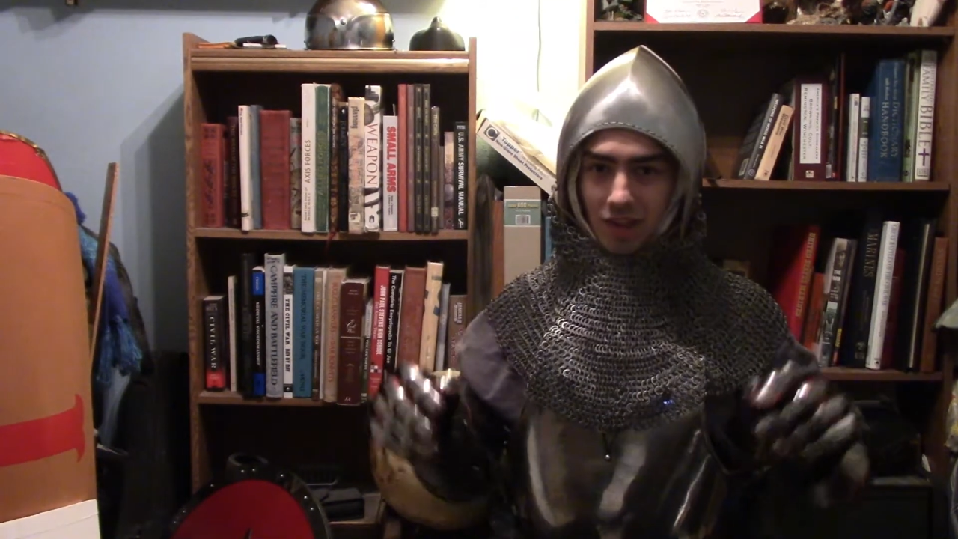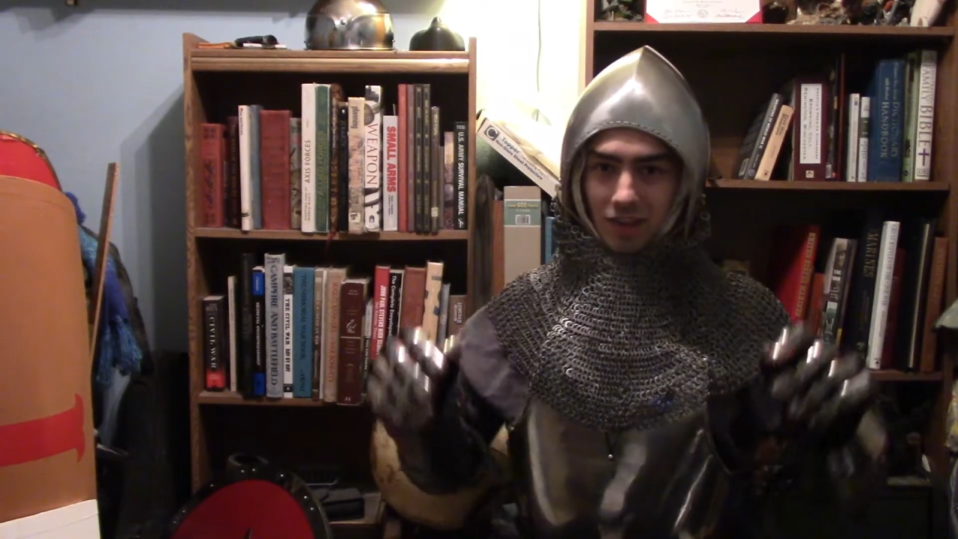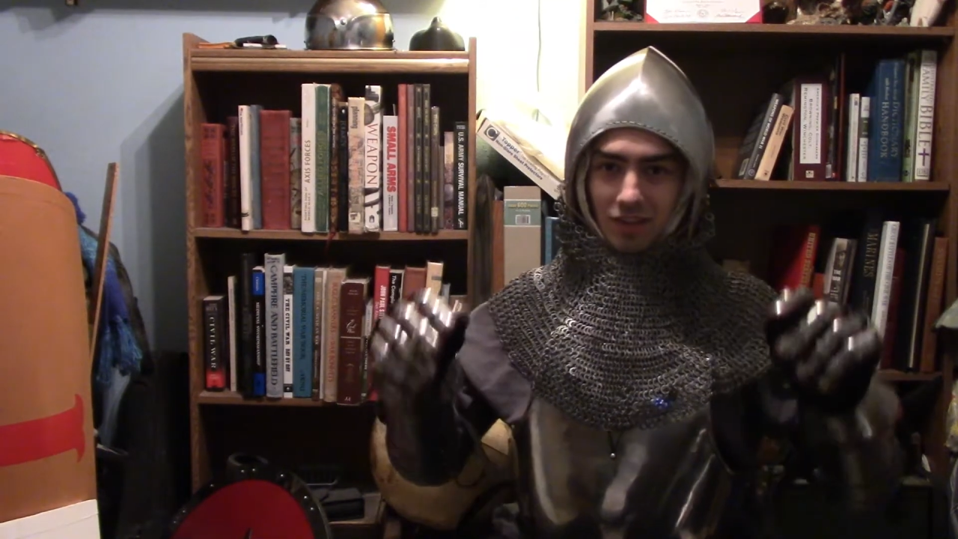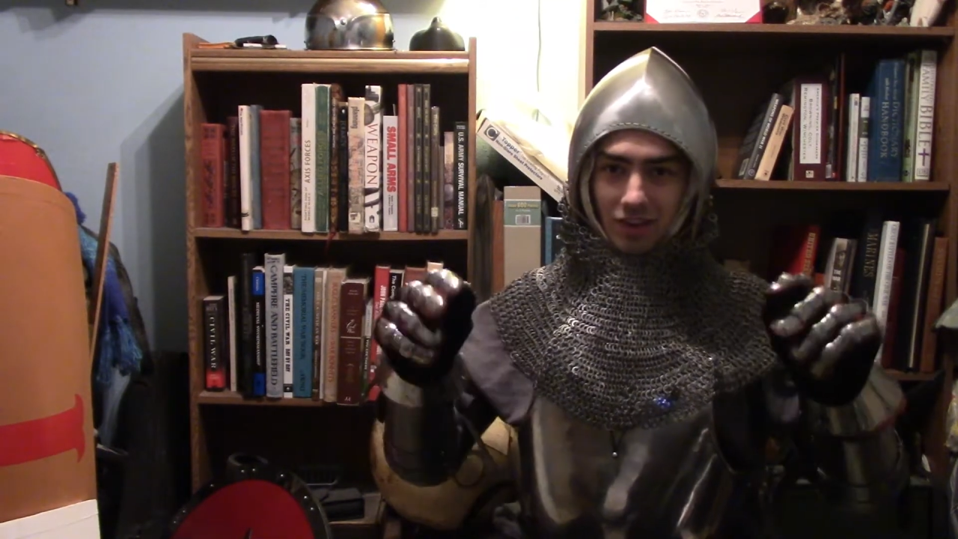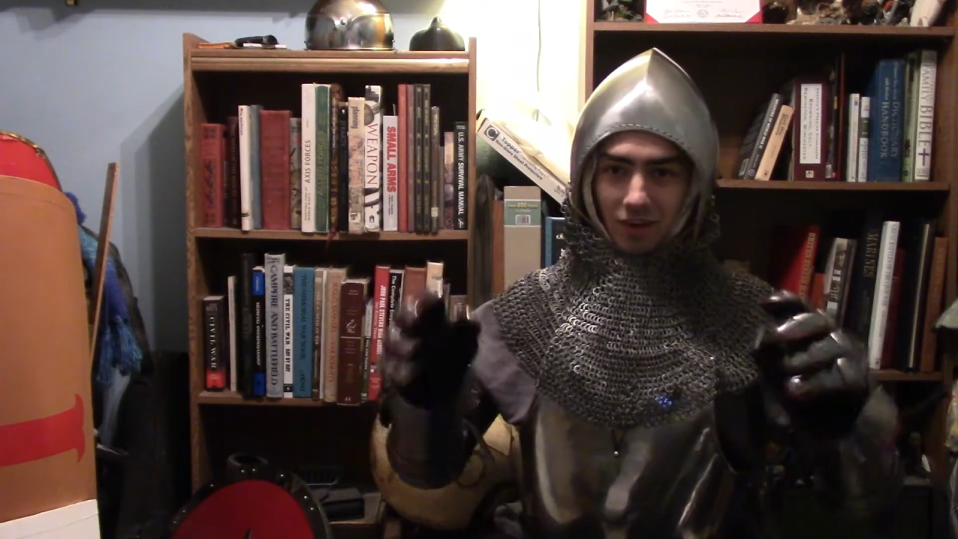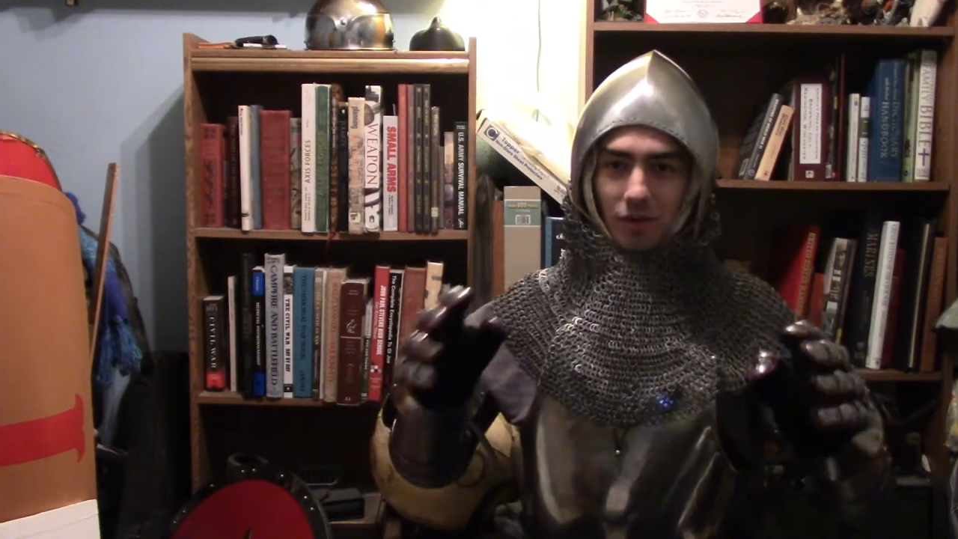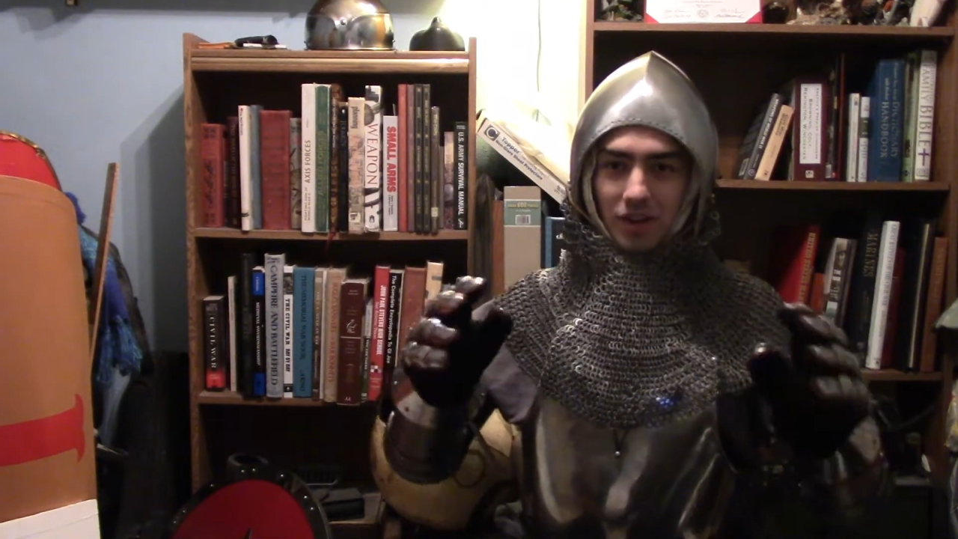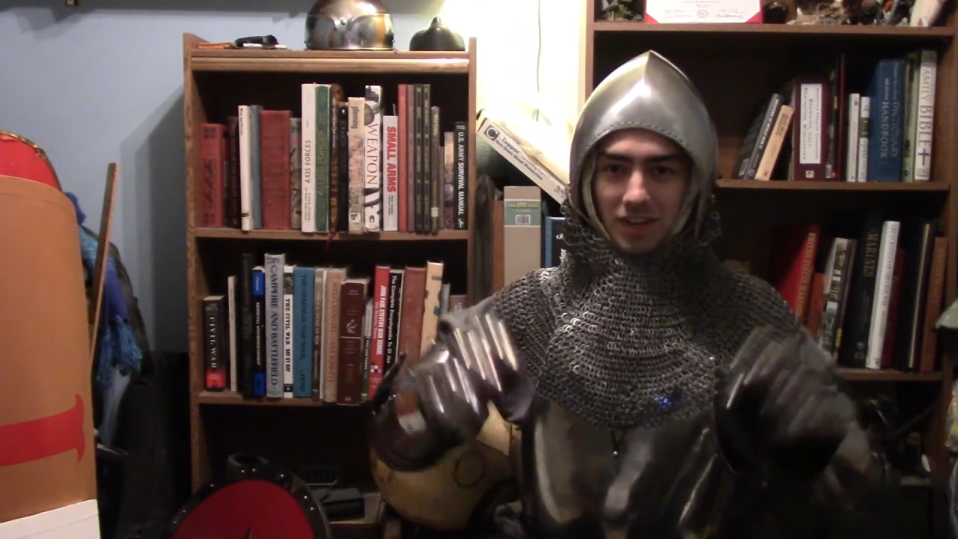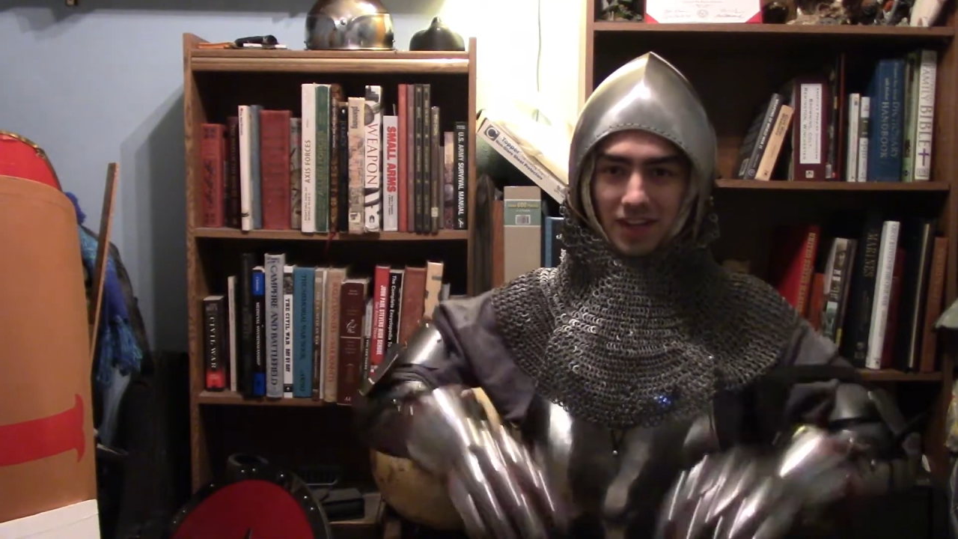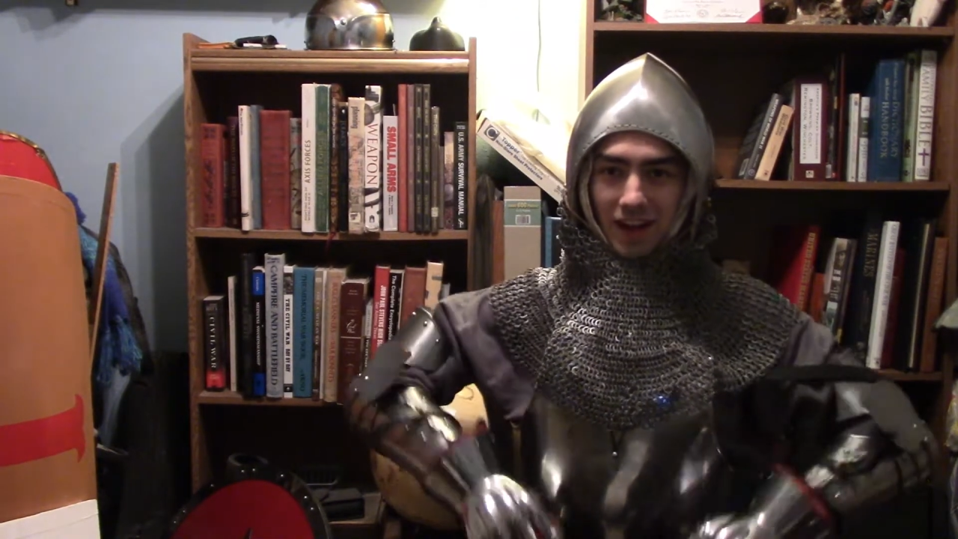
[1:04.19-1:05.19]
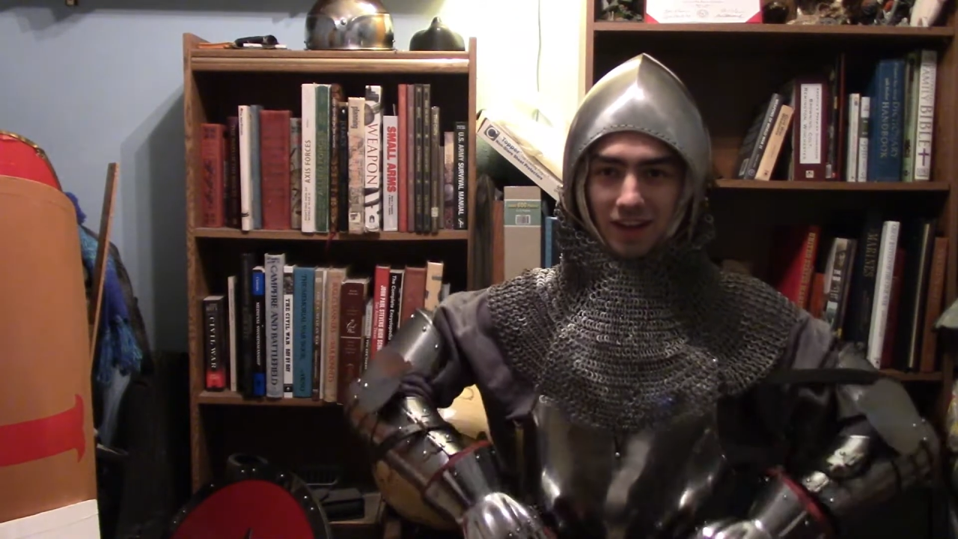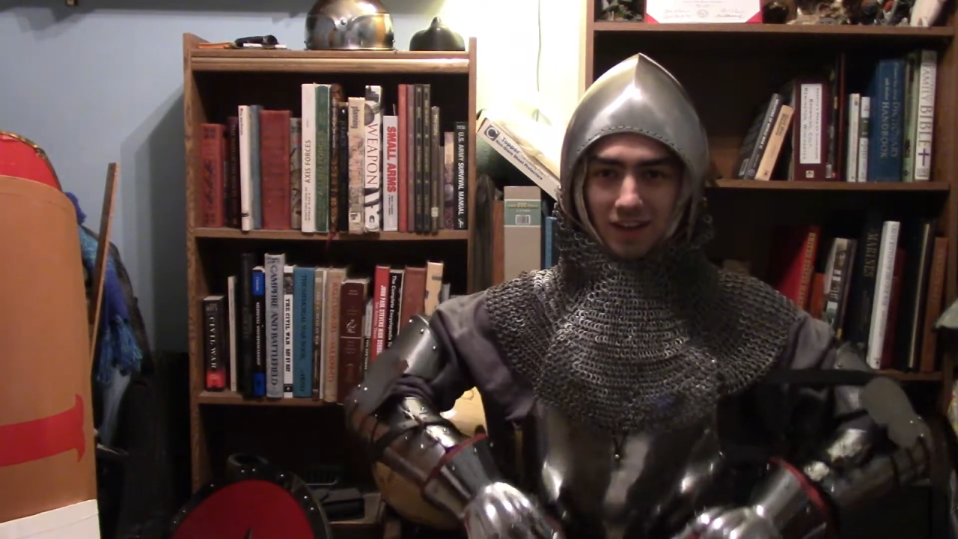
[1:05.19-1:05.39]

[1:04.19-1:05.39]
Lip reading: So, yeah.